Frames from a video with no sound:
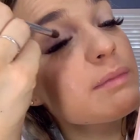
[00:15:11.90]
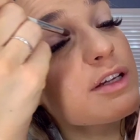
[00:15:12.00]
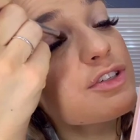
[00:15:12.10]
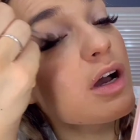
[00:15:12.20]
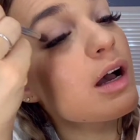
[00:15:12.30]
my
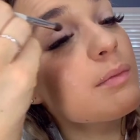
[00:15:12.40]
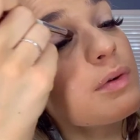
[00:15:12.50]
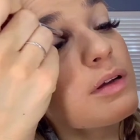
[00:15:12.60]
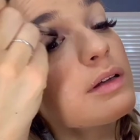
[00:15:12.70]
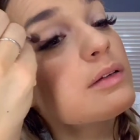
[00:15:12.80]

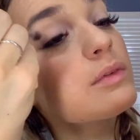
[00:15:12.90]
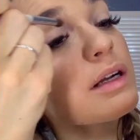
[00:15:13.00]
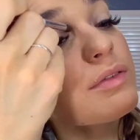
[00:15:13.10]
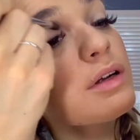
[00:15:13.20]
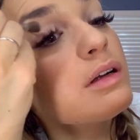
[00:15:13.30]
job and
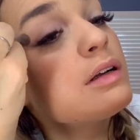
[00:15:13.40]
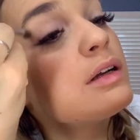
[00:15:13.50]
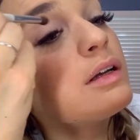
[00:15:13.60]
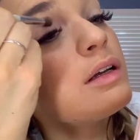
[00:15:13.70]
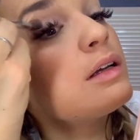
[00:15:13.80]
whatever,
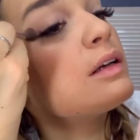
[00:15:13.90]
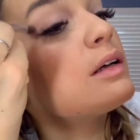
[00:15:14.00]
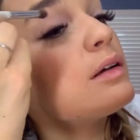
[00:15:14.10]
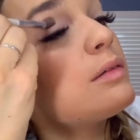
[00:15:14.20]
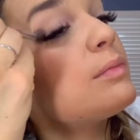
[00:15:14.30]

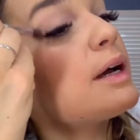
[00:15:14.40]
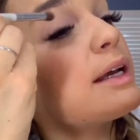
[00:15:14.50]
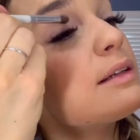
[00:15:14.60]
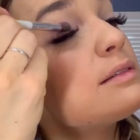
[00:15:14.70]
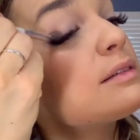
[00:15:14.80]

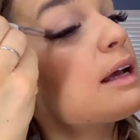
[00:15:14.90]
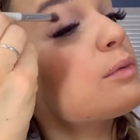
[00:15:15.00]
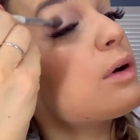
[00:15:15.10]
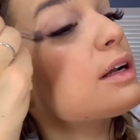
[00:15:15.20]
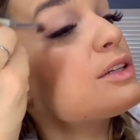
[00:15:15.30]
but I
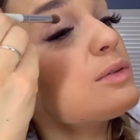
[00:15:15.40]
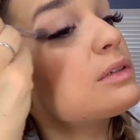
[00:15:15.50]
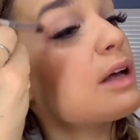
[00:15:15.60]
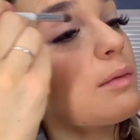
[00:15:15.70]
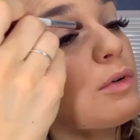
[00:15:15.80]
want to do a
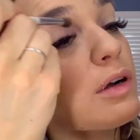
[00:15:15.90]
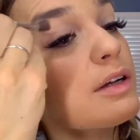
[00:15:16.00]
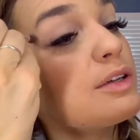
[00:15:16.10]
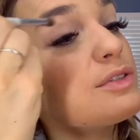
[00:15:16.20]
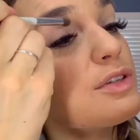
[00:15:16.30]
lot more on
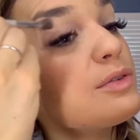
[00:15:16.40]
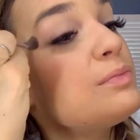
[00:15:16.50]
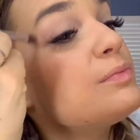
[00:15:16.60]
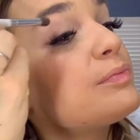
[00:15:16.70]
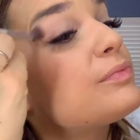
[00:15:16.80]

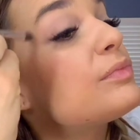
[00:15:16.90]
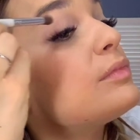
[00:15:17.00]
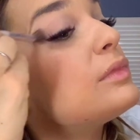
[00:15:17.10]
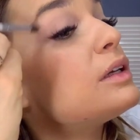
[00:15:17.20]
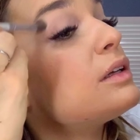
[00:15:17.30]
YouTube.
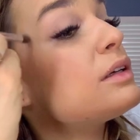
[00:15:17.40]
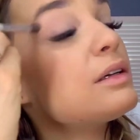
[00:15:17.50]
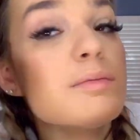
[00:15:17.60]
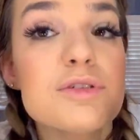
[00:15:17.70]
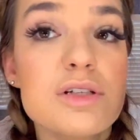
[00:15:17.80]

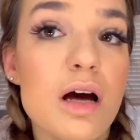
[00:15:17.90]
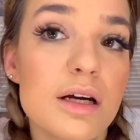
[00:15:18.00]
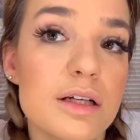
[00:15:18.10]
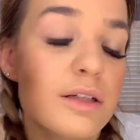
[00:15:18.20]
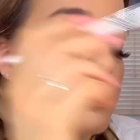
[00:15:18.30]
I'm just
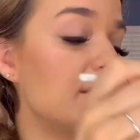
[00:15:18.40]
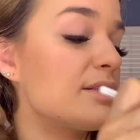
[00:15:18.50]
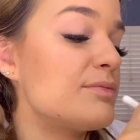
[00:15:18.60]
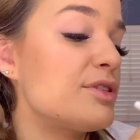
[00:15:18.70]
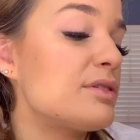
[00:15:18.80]
talking you guys.
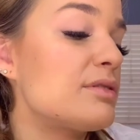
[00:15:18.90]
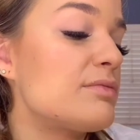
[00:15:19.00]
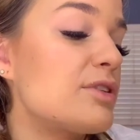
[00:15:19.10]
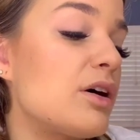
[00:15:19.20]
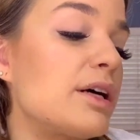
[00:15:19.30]
I'm
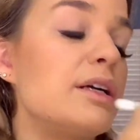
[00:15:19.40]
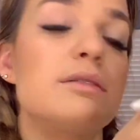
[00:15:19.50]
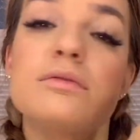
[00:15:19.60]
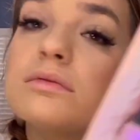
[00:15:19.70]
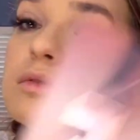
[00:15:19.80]
just talking.
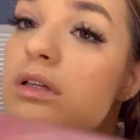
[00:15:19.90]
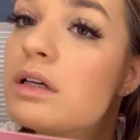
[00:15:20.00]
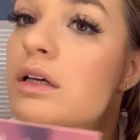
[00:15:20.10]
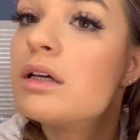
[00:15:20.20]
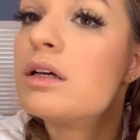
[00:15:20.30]

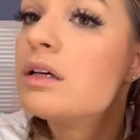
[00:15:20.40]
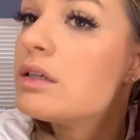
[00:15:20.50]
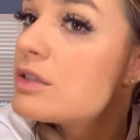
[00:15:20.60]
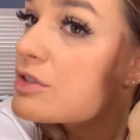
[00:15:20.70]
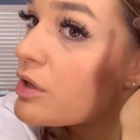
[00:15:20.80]

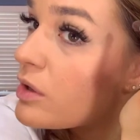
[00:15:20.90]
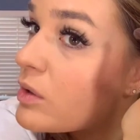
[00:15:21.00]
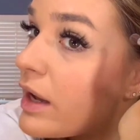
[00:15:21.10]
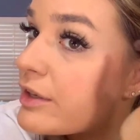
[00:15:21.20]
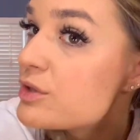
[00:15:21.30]
So
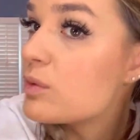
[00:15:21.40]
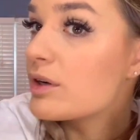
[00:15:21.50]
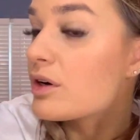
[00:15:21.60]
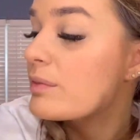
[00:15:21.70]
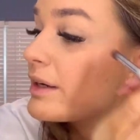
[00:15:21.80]
I do
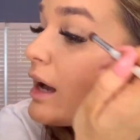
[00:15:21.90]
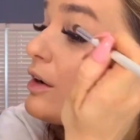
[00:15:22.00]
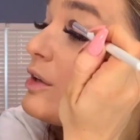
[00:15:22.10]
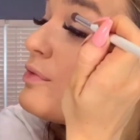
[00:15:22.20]
wonder, I'm like, how do you